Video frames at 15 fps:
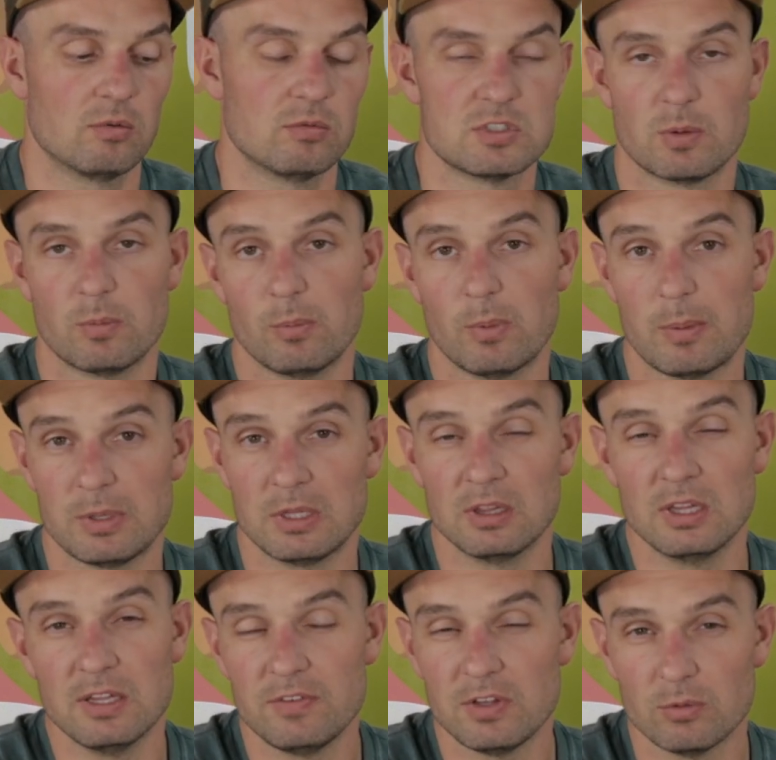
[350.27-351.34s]
someone might be
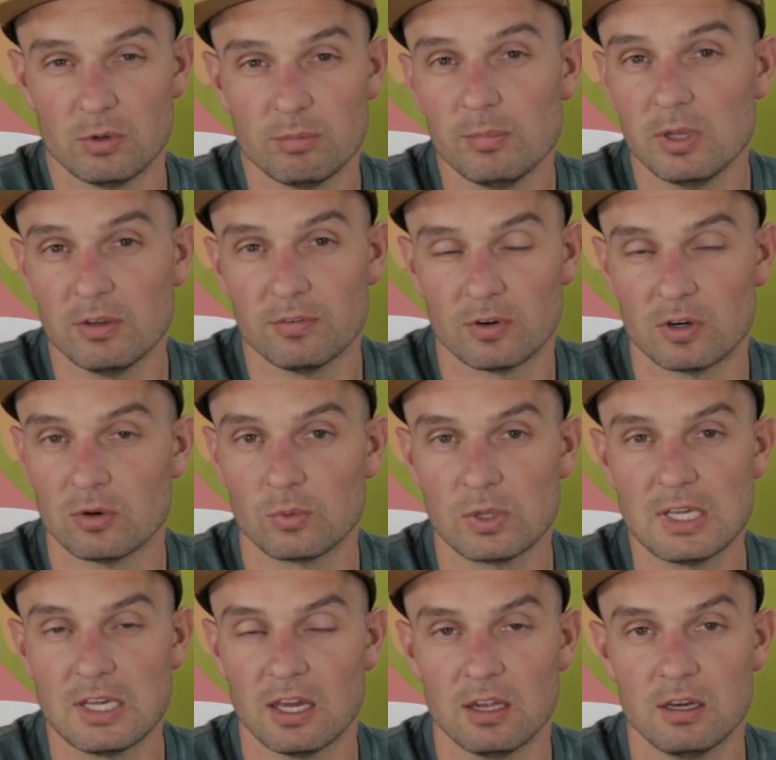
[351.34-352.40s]
living with me for a
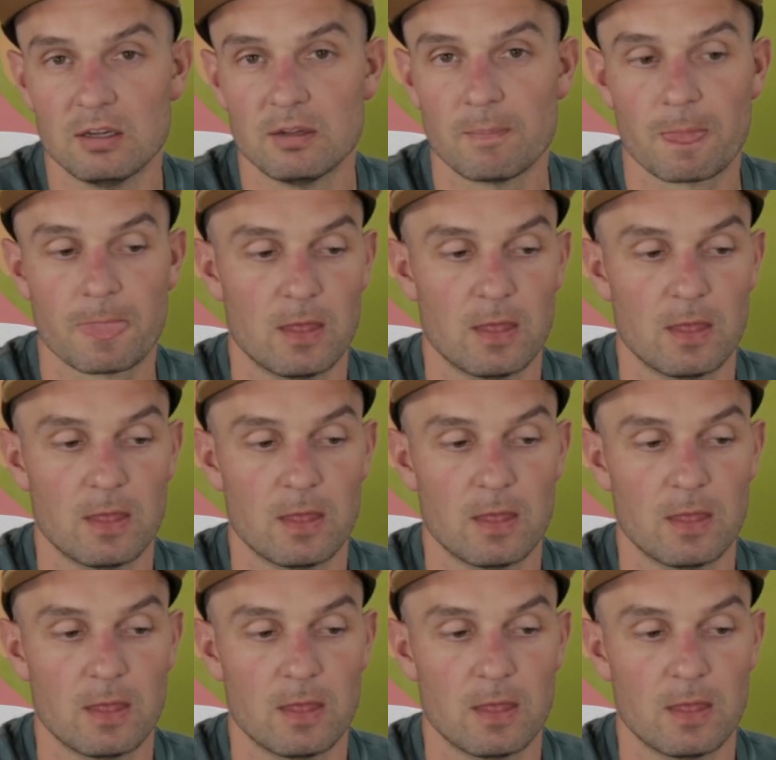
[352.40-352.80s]
weekend,